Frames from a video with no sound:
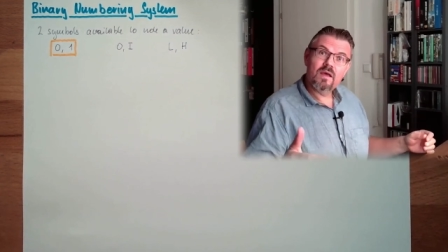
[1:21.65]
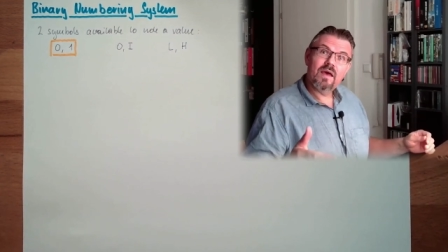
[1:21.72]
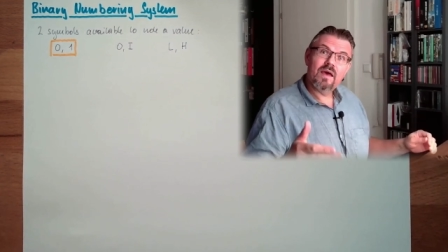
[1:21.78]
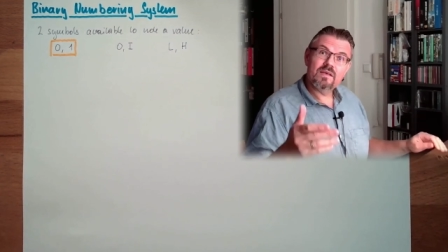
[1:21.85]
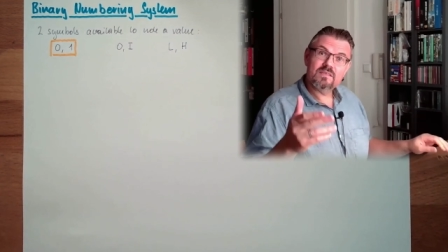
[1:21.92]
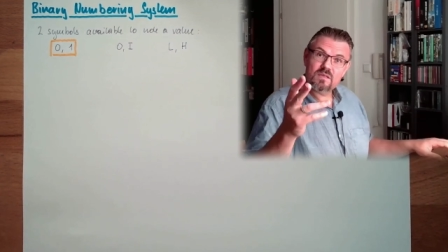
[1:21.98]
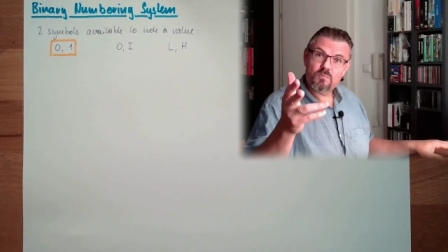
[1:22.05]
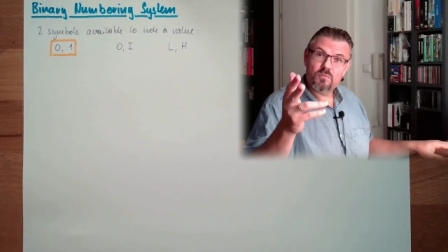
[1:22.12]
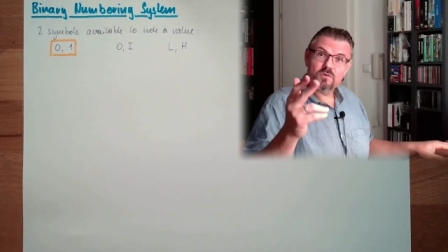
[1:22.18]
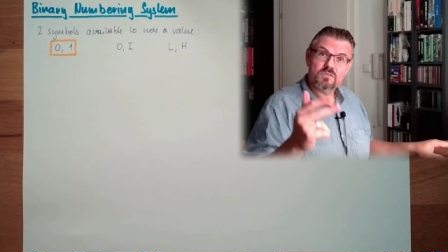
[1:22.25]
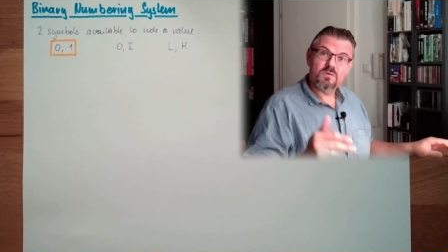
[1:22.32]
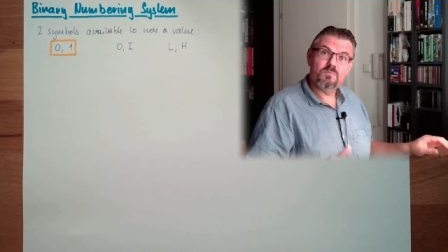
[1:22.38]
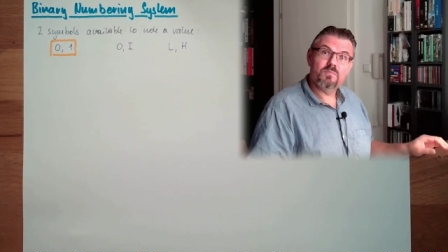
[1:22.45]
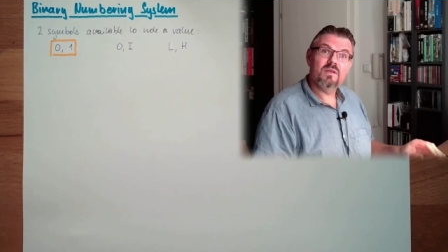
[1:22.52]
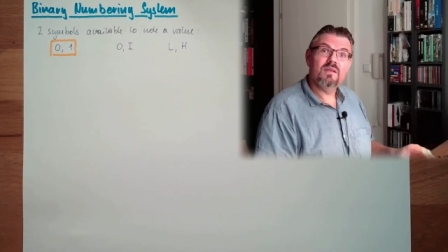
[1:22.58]
has the
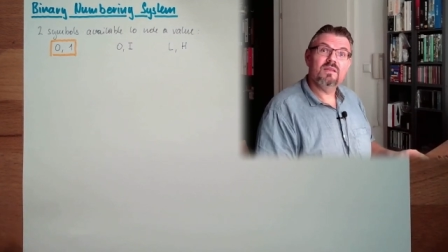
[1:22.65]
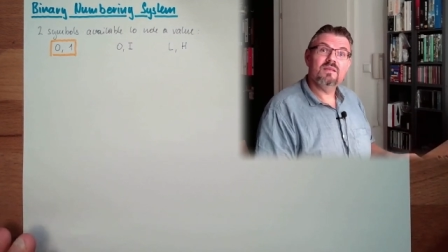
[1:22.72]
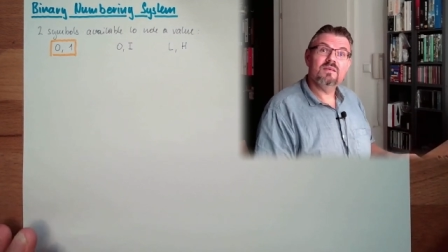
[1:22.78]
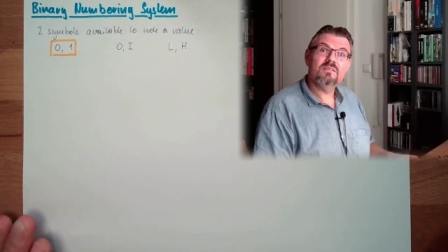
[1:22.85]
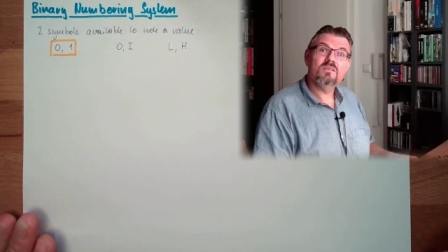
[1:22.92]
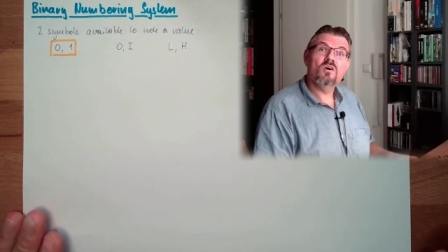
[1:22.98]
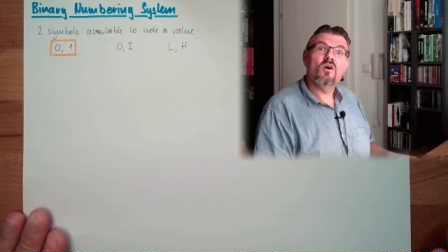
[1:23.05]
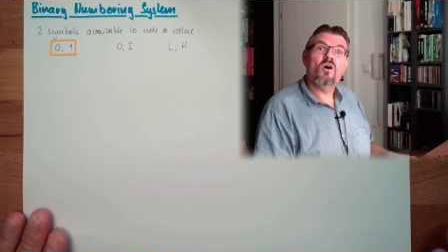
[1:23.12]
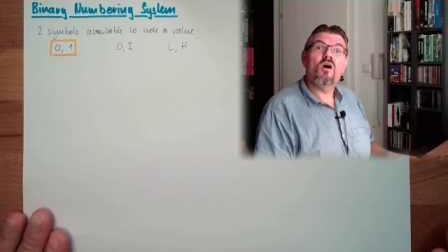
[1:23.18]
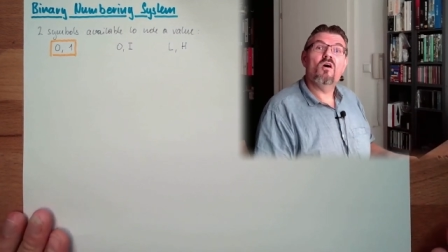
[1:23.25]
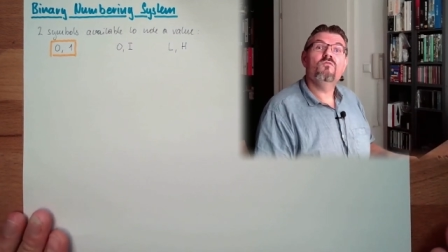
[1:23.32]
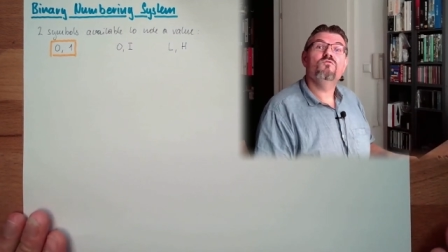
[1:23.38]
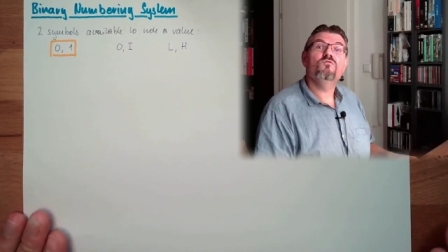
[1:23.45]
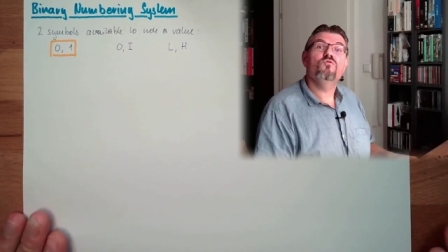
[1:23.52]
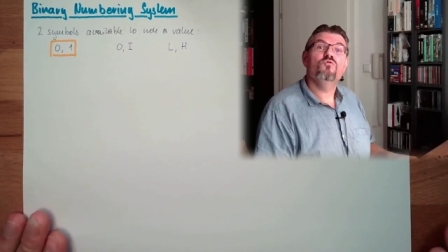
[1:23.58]
possibilities
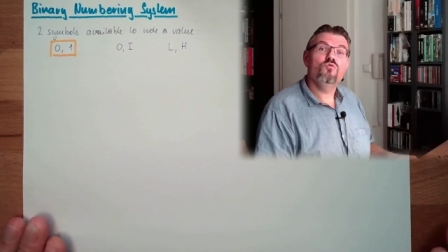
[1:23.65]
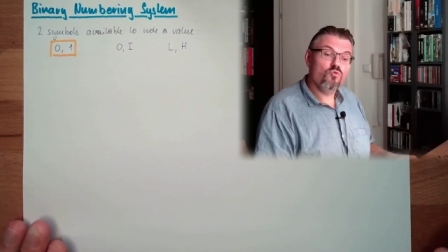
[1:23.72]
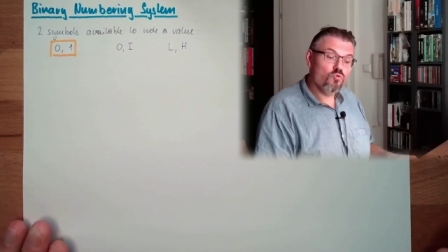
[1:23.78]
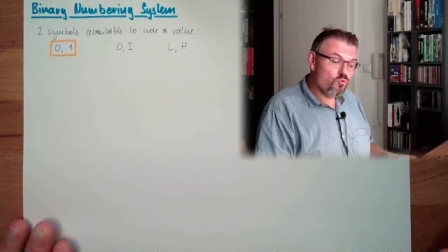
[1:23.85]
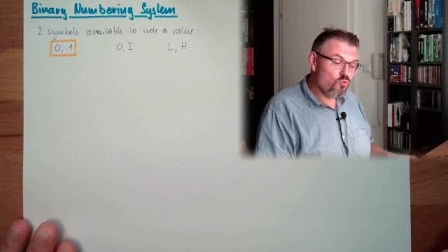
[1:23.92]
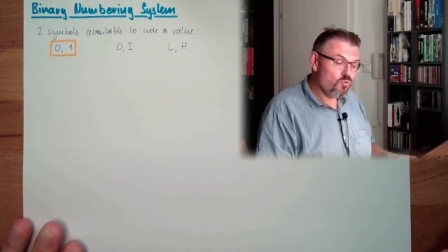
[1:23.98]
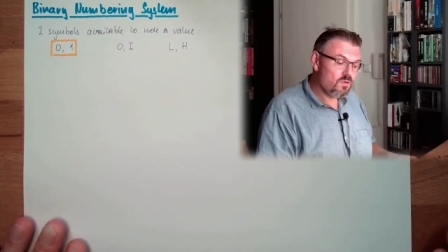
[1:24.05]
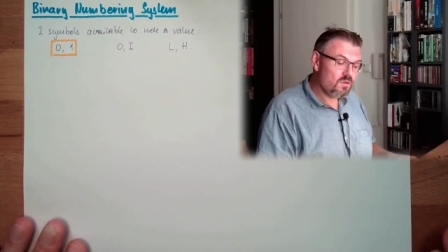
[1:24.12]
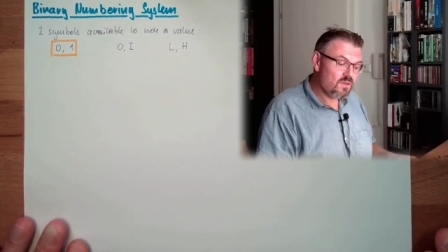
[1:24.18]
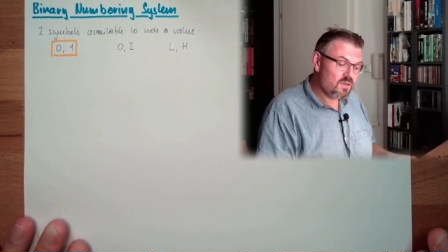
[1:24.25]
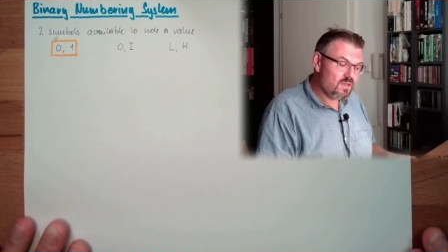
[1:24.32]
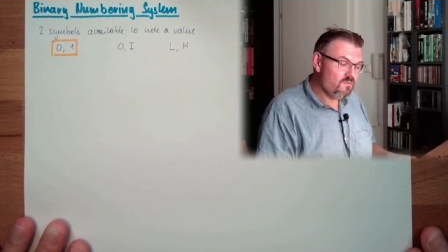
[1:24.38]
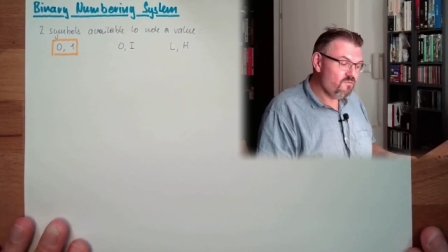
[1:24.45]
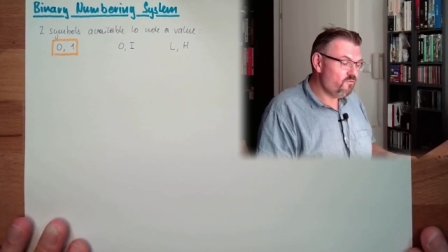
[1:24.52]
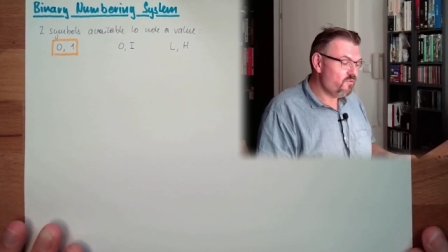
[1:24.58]
of two
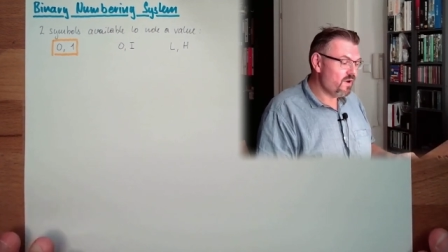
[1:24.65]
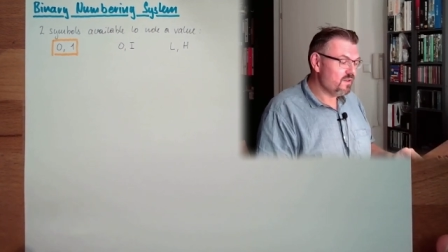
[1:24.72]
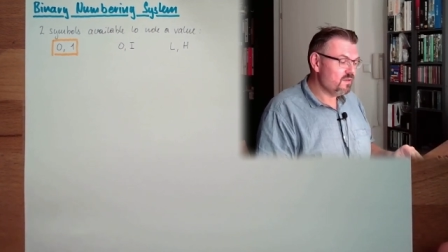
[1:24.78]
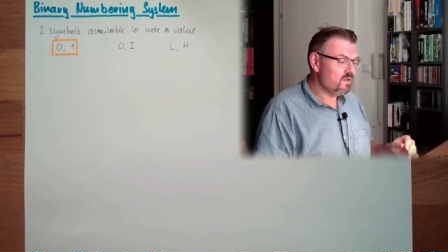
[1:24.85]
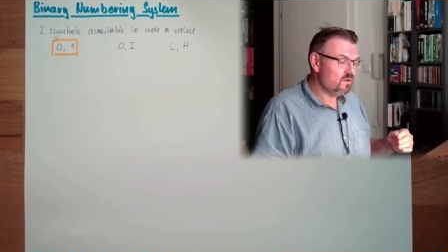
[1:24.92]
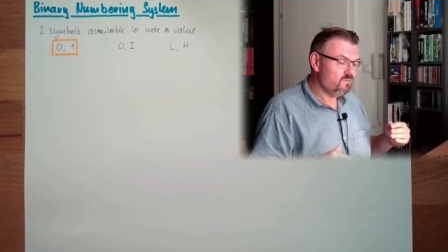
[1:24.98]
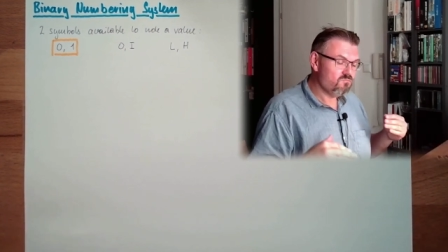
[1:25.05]
different